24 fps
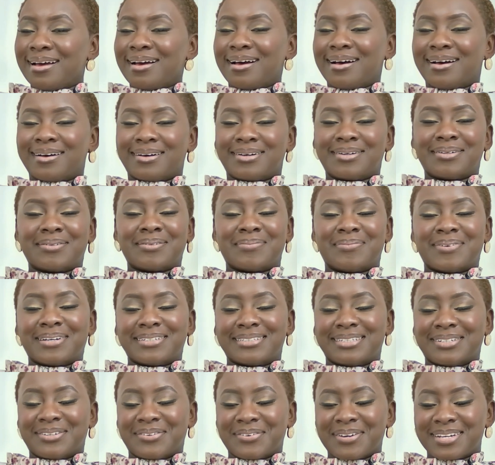By
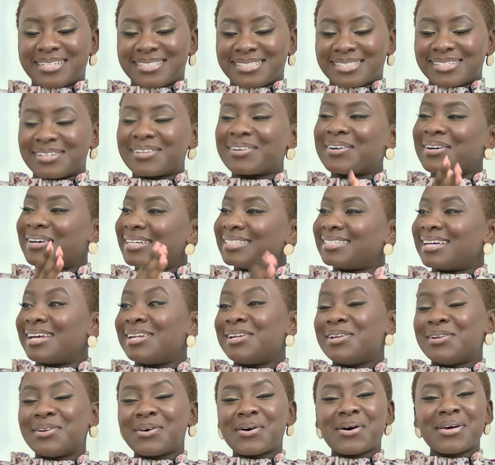the grace of God,
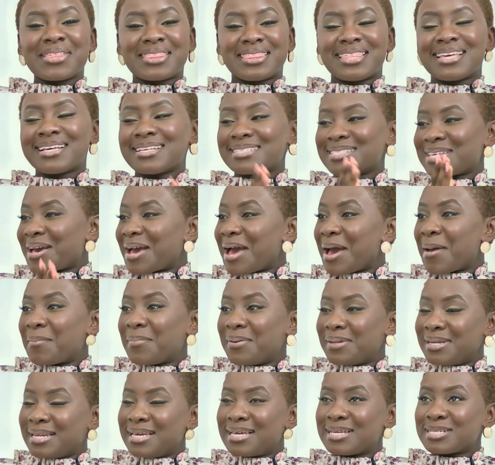a lot of things are
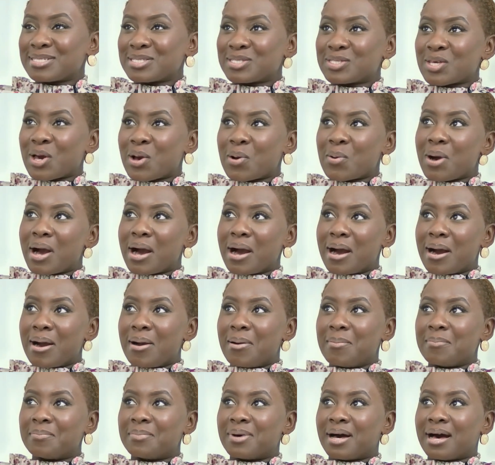happening. So
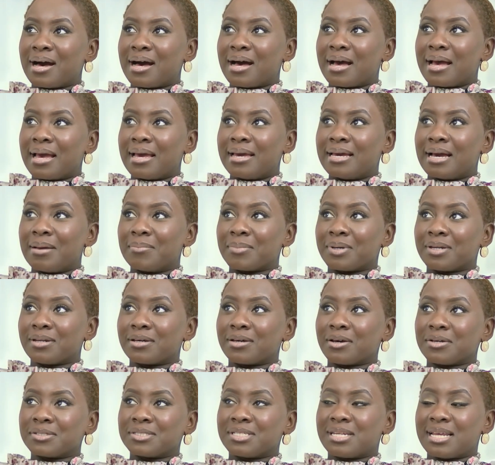I am
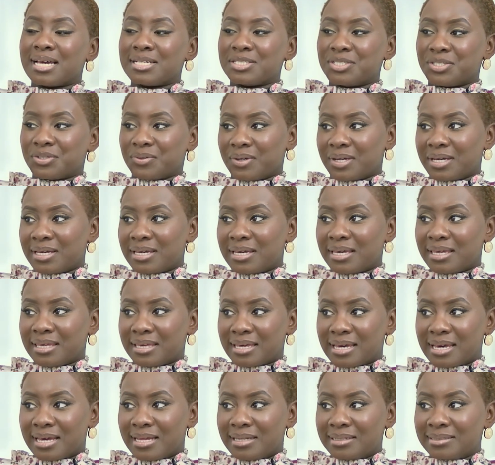going to go to Nigeria
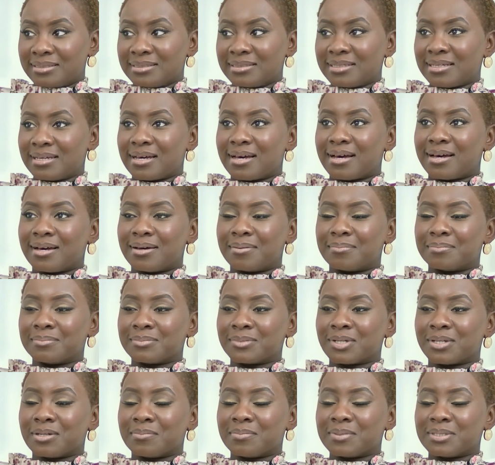again. I'm
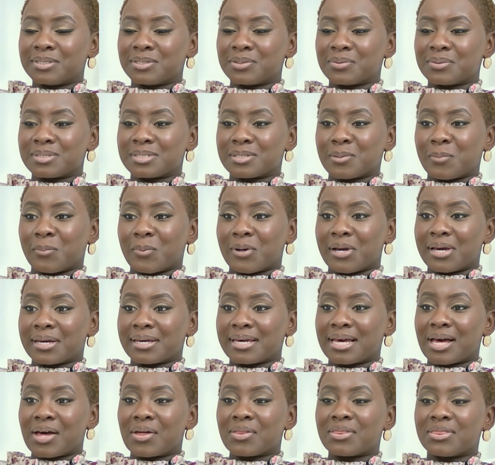going to be doing some
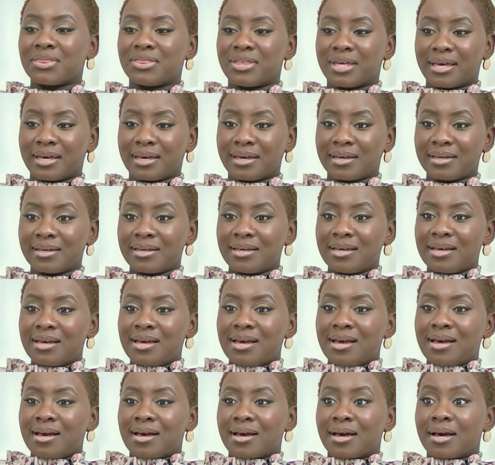work out there.
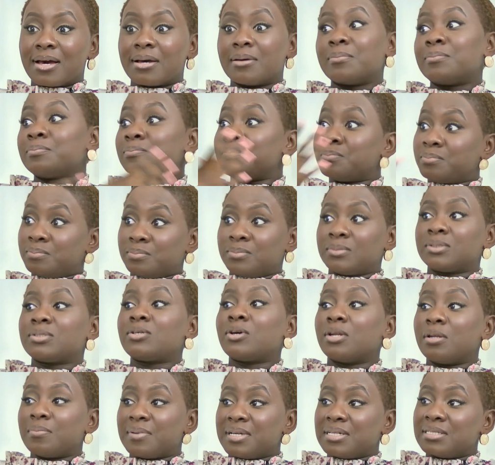Going
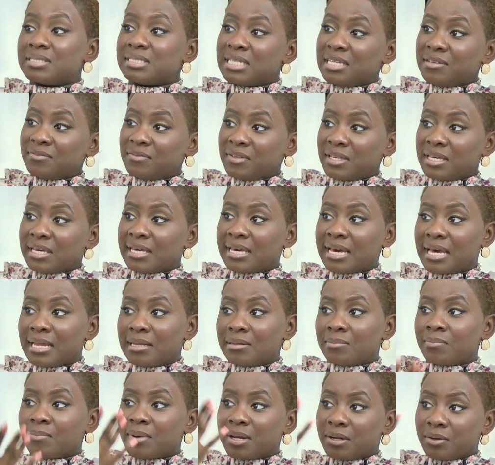to be on TV
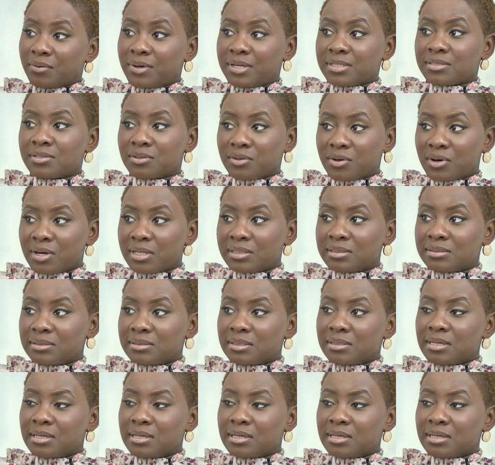again, by the grace of God,